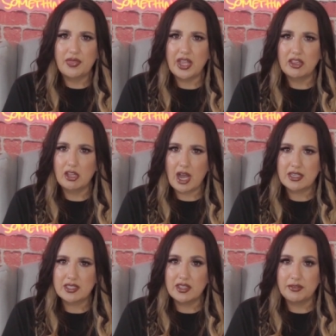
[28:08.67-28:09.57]
They
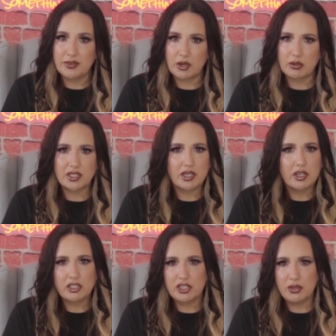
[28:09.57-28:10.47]
lost the vote
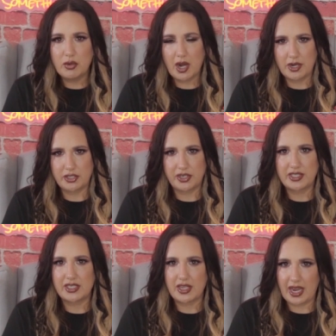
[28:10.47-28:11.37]

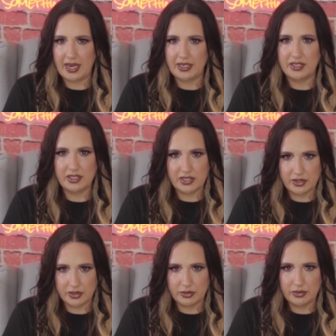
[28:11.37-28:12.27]
200 to
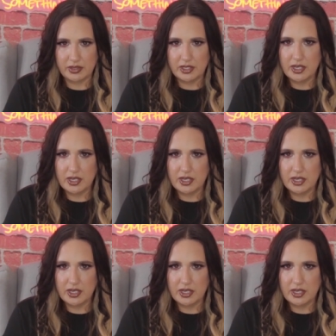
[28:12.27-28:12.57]
82.